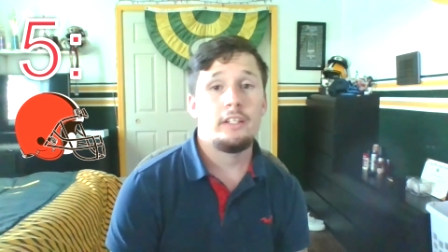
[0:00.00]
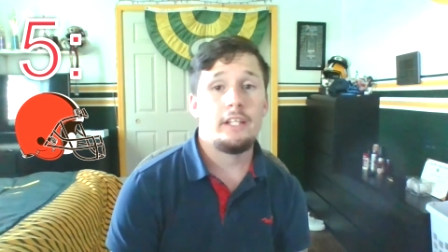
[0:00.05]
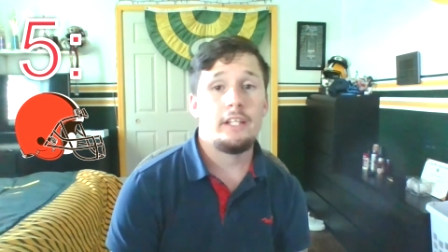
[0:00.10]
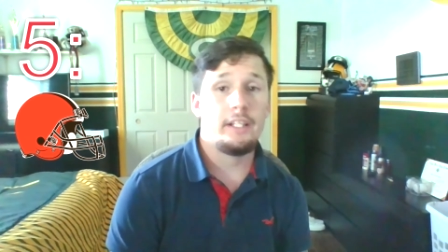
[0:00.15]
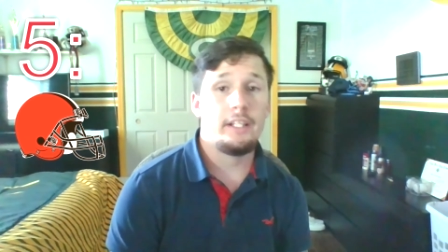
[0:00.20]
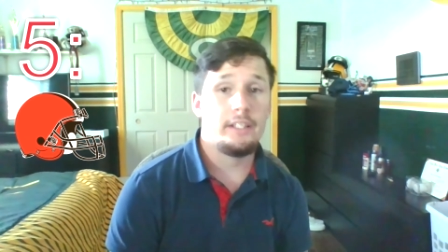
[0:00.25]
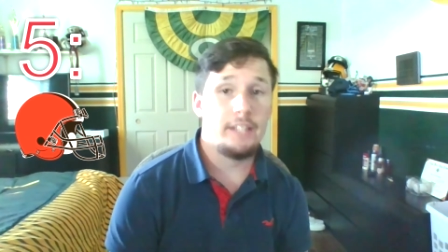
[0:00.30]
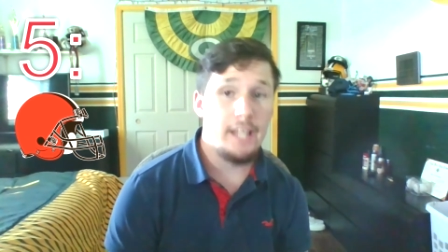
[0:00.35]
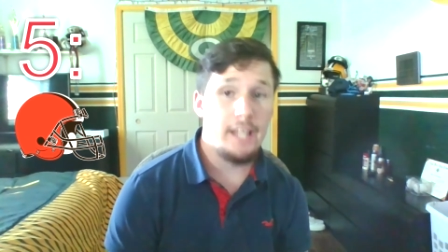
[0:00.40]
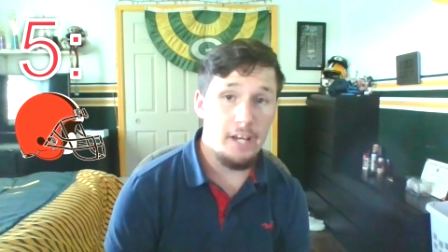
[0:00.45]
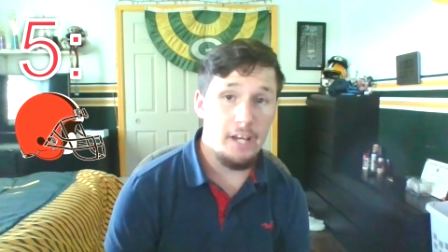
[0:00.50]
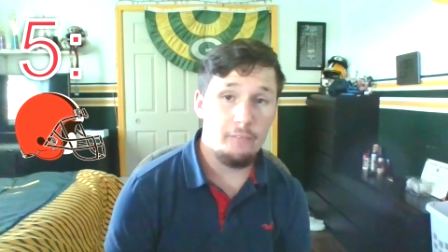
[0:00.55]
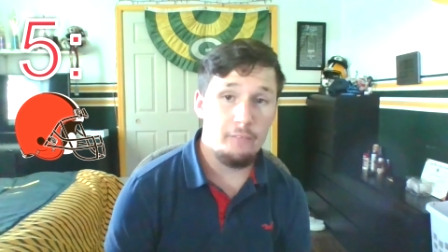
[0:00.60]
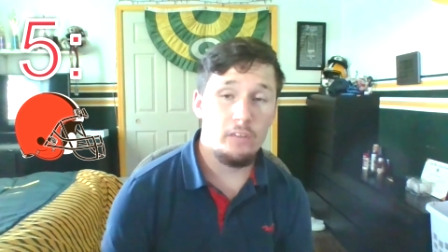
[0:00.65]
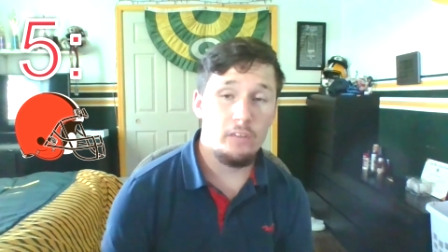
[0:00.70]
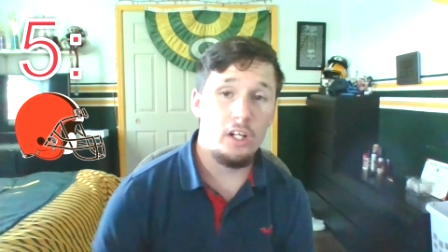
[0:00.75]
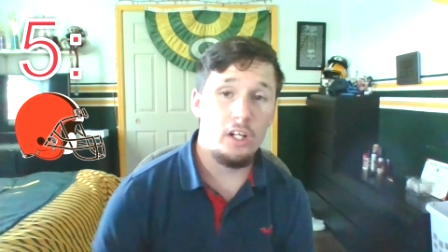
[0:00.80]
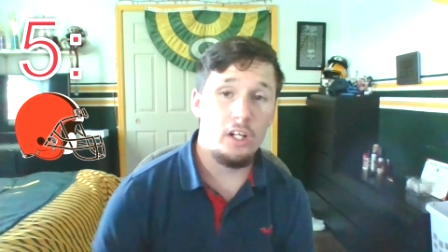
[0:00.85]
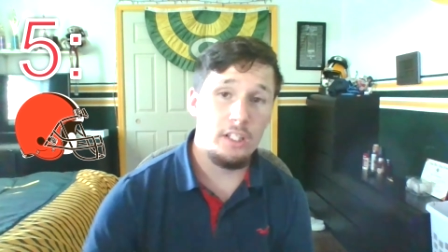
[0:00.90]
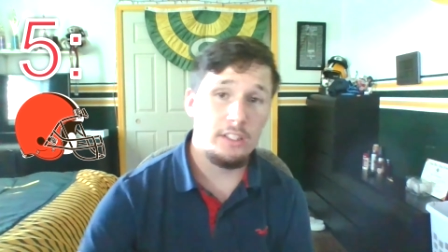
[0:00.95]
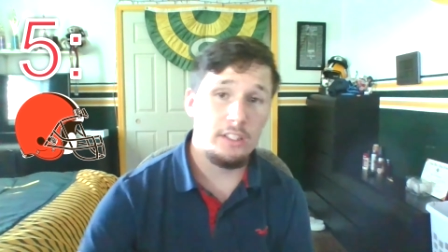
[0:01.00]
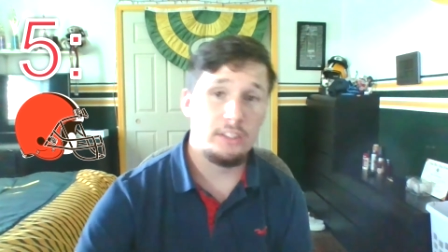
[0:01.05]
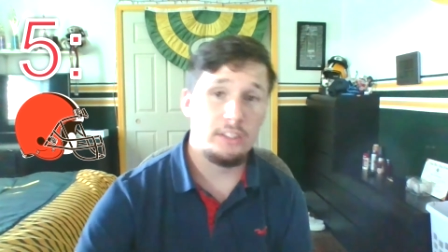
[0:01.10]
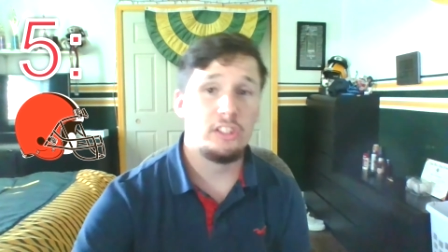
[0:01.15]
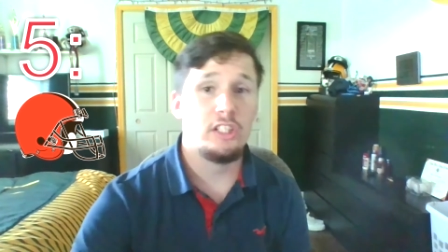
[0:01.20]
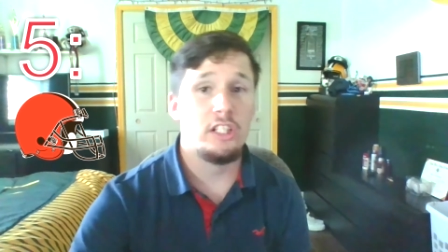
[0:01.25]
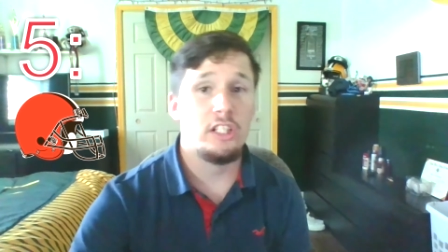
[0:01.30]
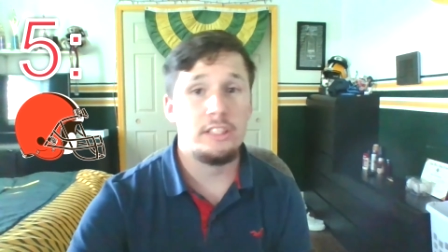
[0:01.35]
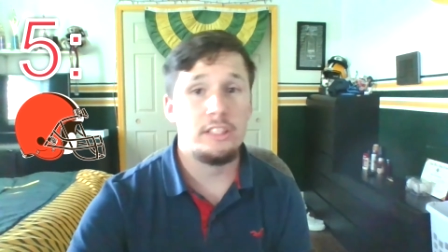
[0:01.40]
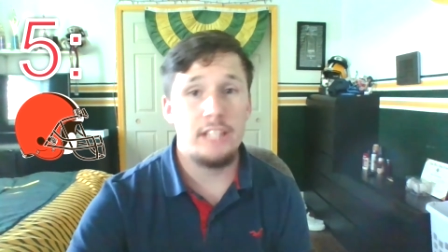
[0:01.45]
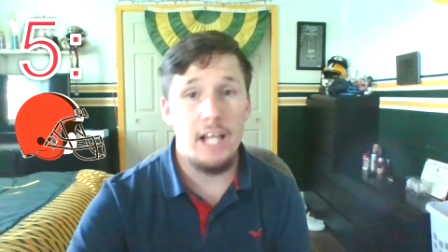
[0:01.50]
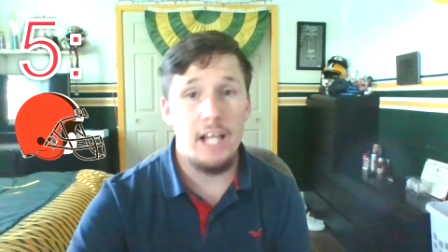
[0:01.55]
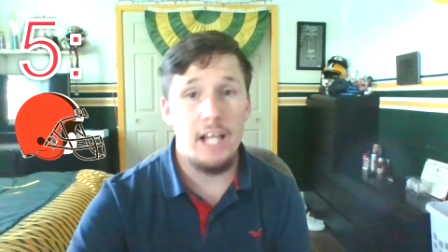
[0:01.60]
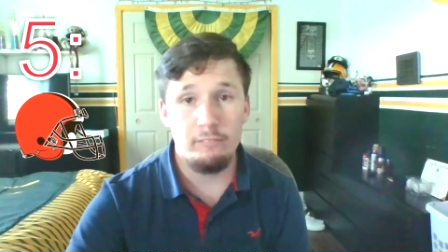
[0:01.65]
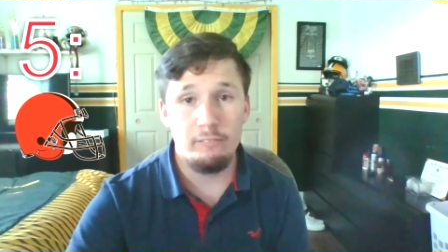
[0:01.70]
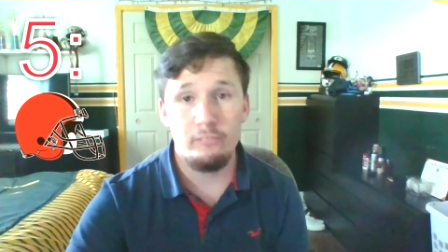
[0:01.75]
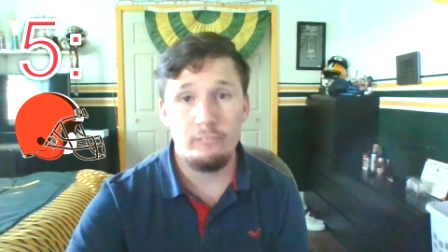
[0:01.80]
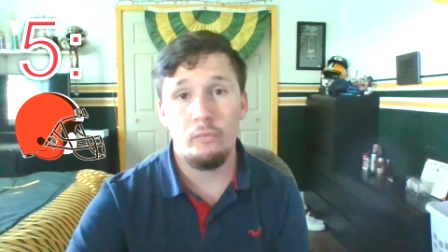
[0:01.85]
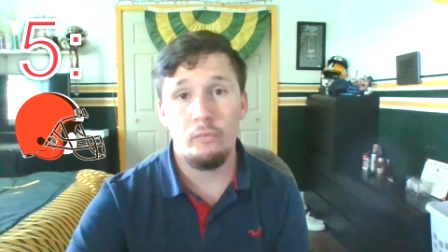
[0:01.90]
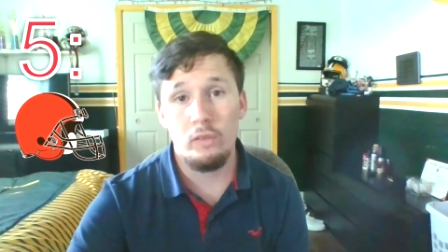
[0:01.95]
And yeah, we're on to the
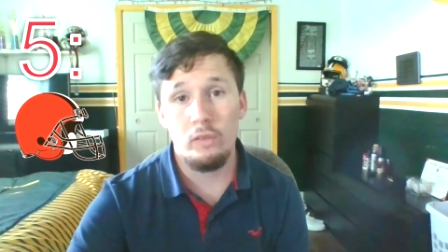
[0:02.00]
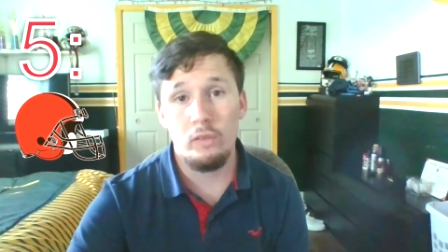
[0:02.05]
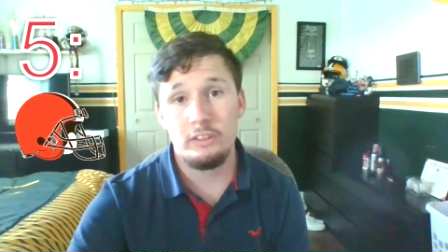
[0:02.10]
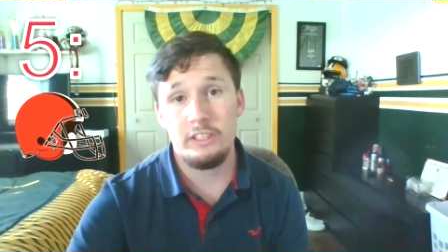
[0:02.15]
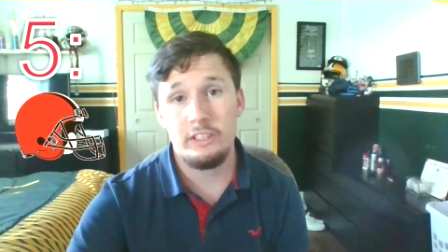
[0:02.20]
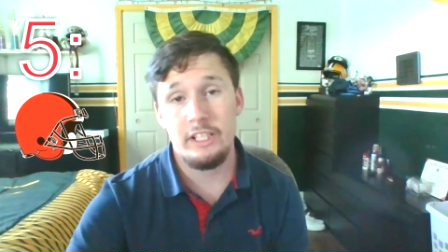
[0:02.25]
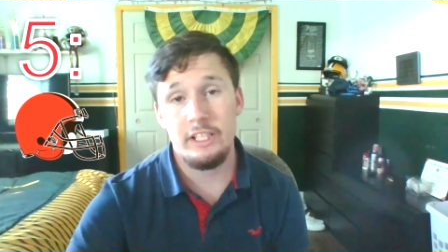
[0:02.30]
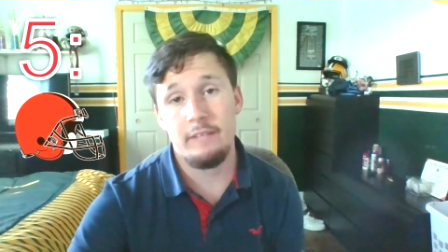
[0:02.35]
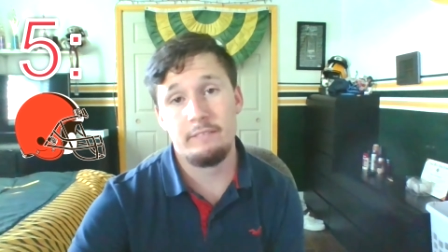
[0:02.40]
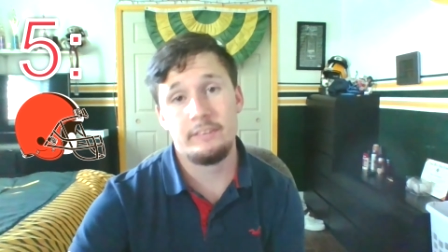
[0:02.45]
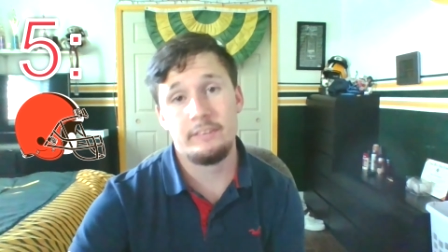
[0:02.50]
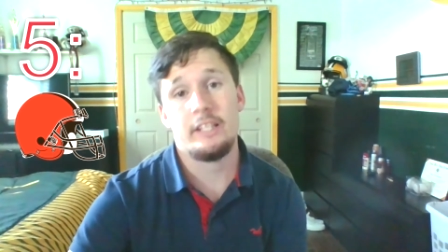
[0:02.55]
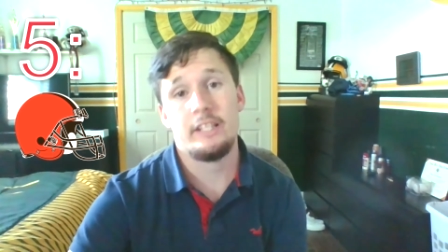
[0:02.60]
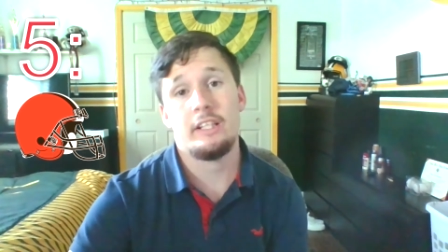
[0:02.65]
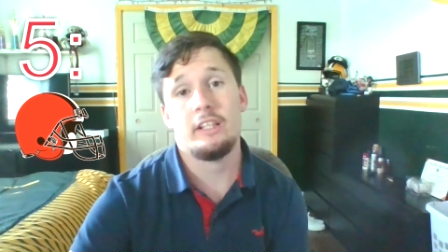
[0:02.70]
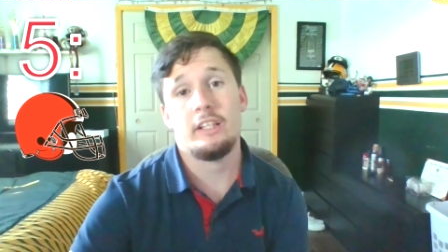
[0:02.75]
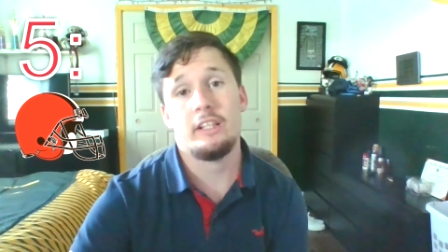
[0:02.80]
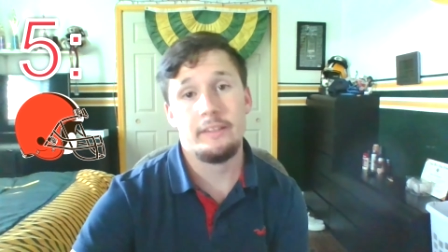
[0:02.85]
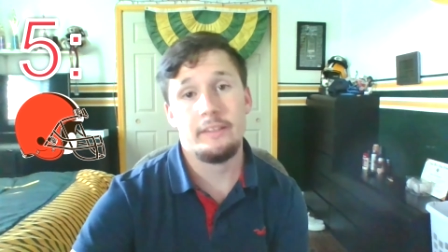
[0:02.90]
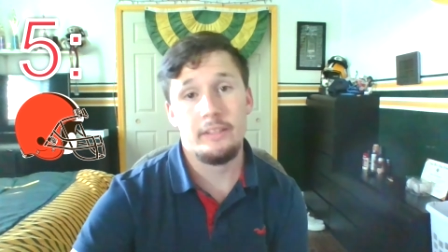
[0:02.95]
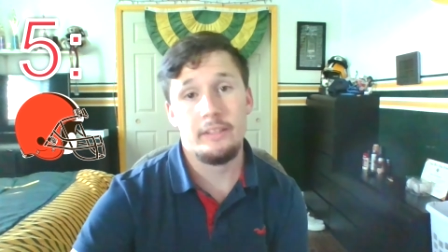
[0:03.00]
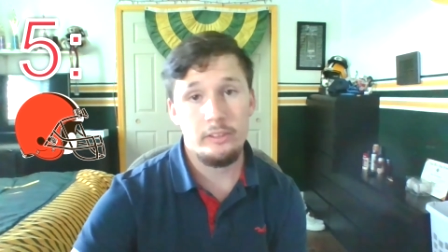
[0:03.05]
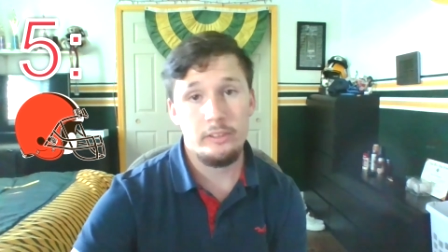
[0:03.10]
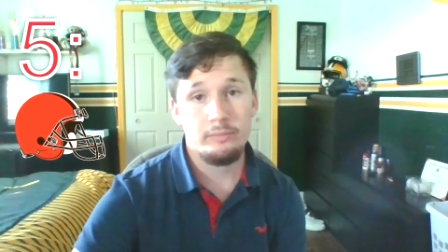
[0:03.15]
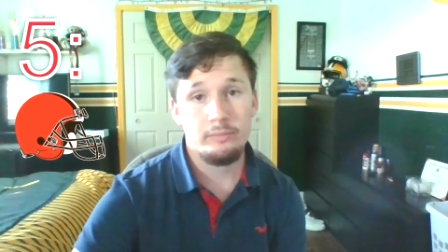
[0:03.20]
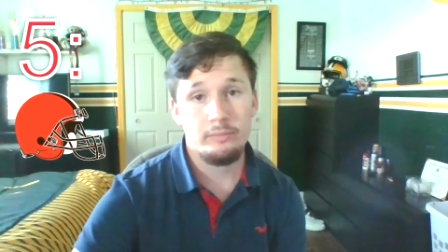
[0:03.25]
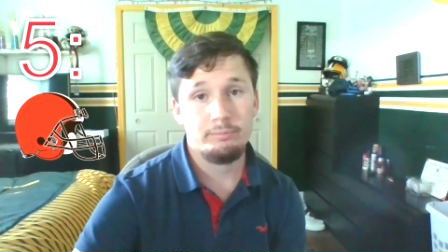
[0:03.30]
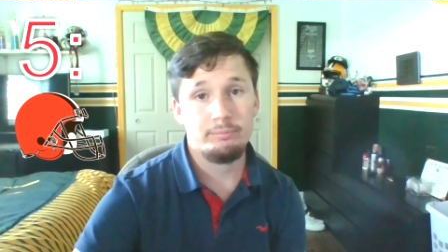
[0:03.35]
top 4 teams in the league.